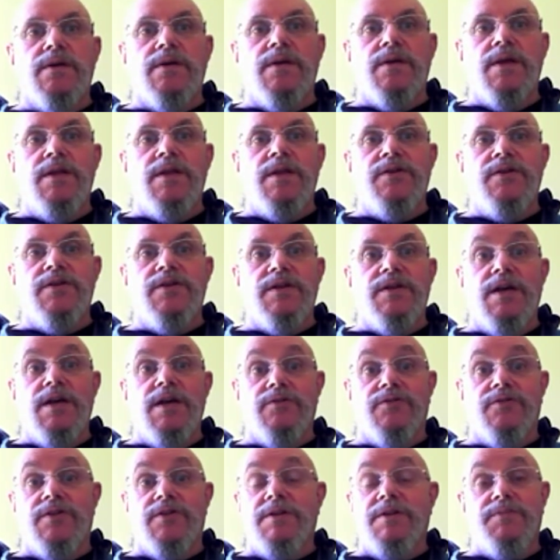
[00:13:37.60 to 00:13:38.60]
Indian
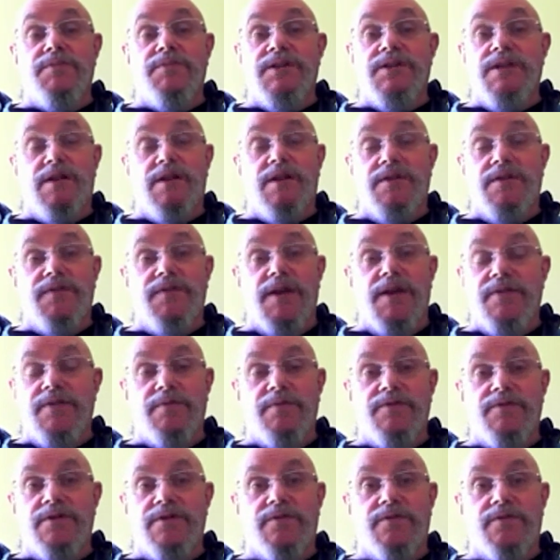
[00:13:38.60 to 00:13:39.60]
culture, and in particular the fact there
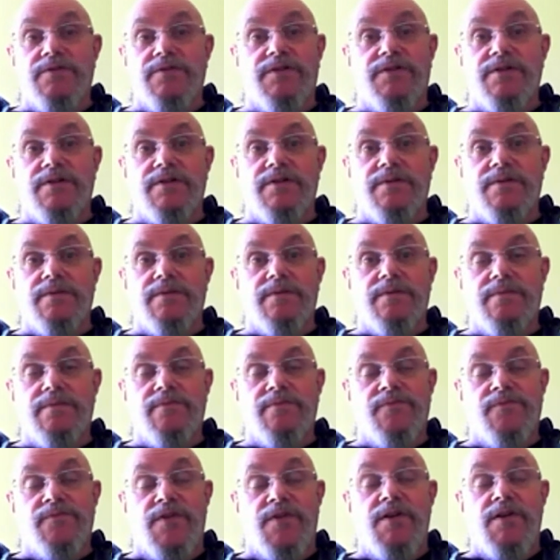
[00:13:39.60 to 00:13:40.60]
was a Christian,
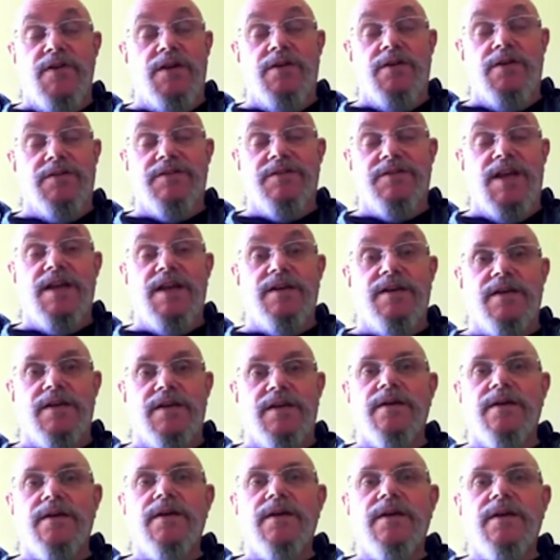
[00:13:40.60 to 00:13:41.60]
very long-standing
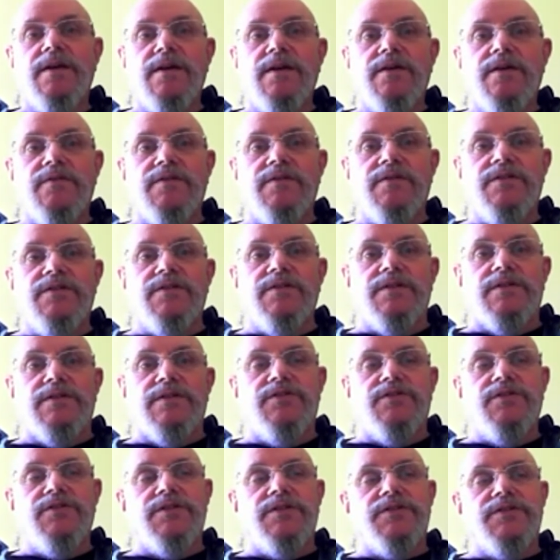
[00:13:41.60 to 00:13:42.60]
Christian
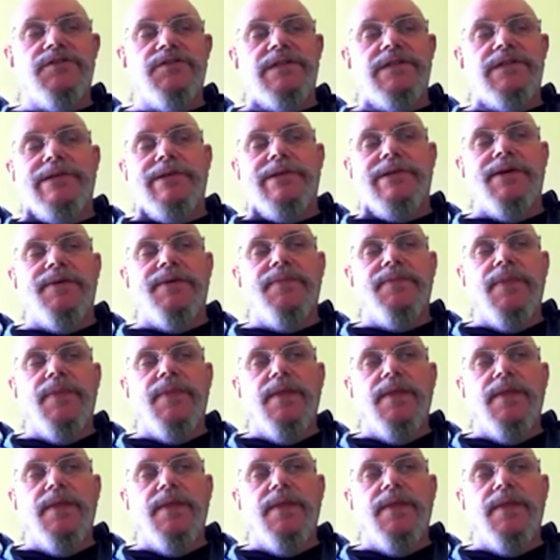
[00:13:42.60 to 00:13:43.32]
church in India.